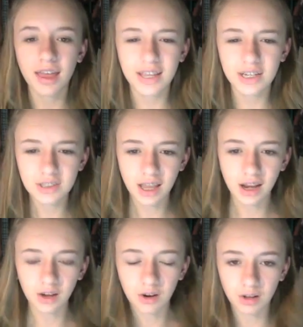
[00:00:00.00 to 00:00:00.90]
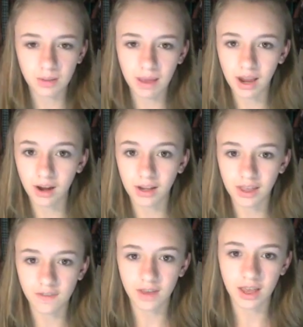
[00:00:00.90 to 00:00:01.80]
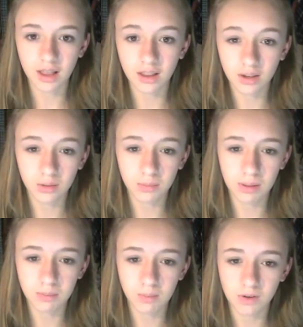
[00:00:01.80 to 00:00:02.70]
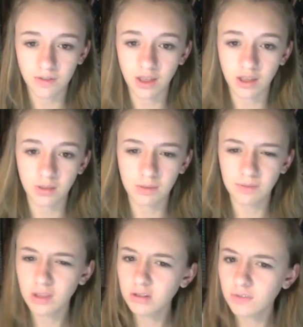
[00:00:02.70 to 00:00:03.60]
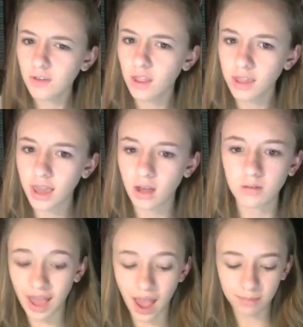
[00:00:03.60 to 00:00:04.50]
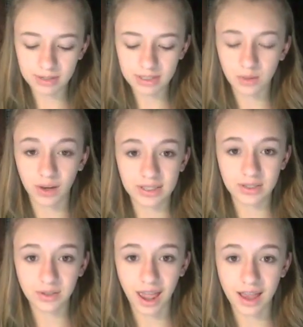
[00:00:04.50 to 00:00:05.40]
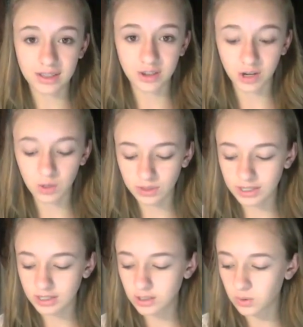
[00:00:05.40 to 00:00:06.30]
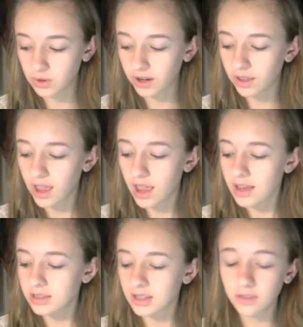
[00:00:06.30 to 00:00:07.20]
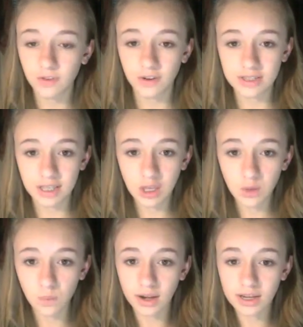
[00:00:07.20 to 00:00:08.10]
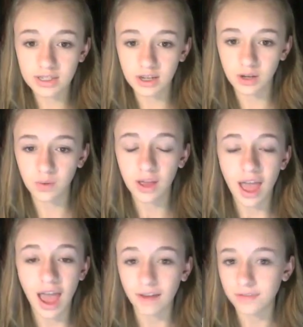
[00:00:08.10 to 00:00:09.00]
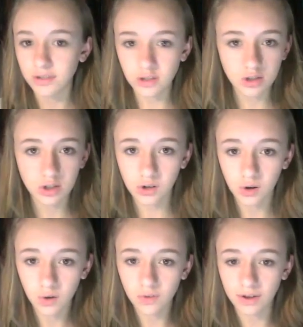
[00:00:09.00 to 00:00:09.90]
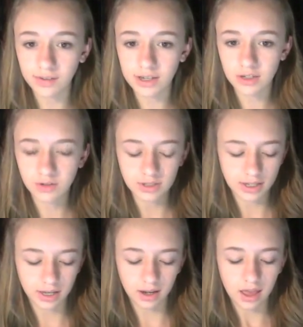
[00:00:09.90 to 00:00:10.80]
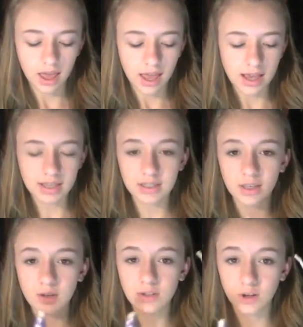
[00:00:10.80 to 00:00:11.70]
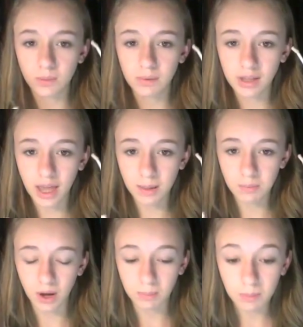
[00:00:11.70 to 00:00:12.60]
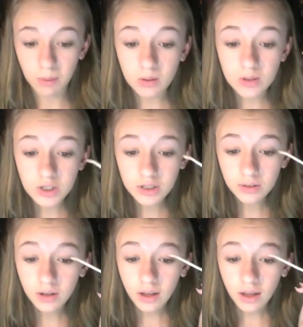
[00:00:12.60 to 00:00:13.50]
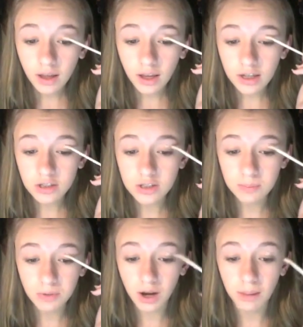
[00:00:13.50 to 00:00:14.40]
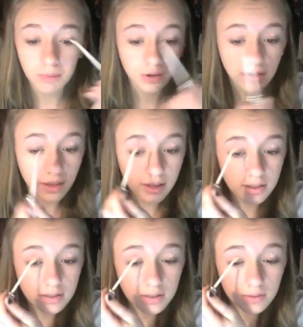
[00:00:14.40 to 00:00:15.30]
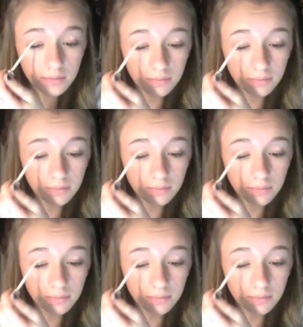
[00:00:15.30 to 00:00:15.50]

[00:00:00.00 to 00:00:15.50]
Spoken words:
And I just kind of curled my hair to give it a little bit more volume, even though it's falling out. I'm just going to get started with the tutorial. So the first thing you want to do after you do your whole foundation routine is use Urban Decay Primer Potion and just prime your lids.